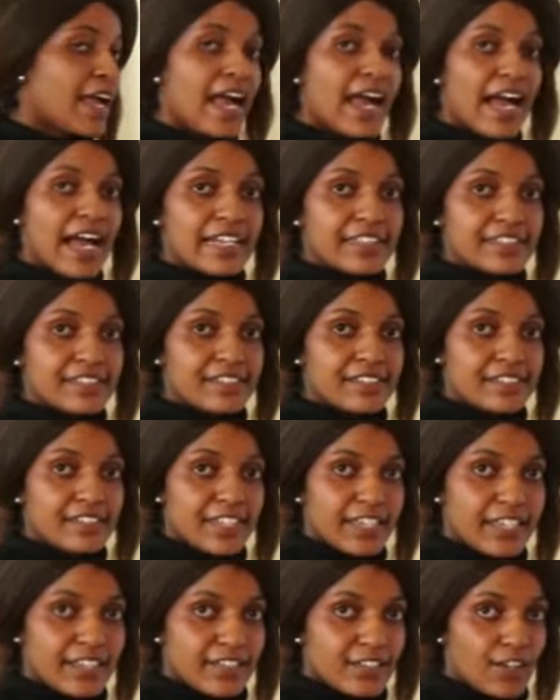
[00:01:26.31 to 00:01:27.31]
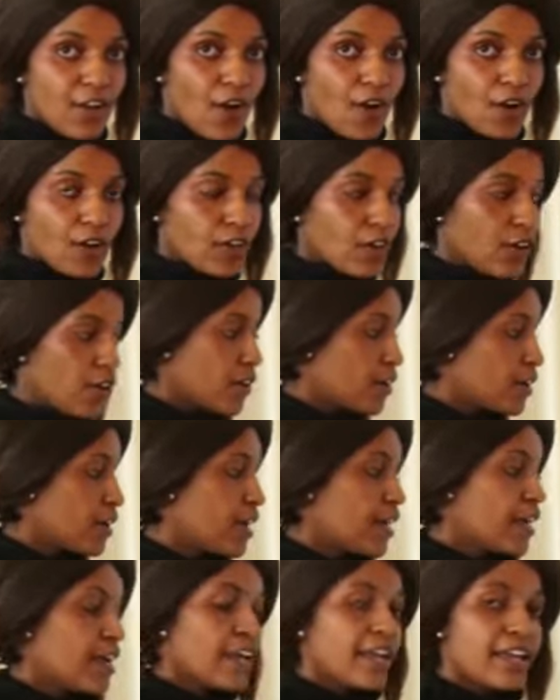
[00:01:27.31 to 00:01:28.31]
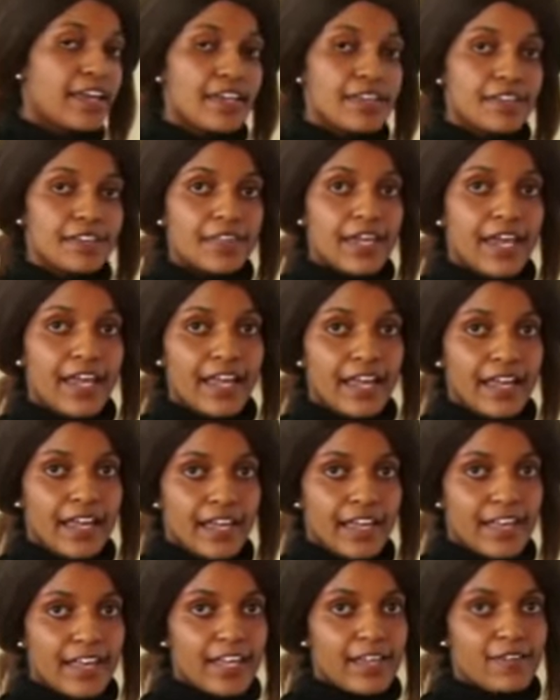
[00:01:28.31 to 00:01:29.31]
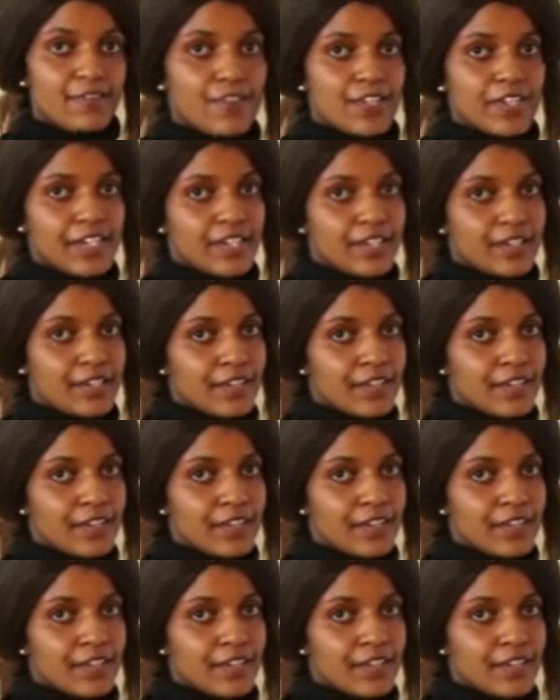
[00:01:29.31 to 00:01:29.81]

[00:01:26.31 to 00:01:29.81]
at 6 o'clock in the evening.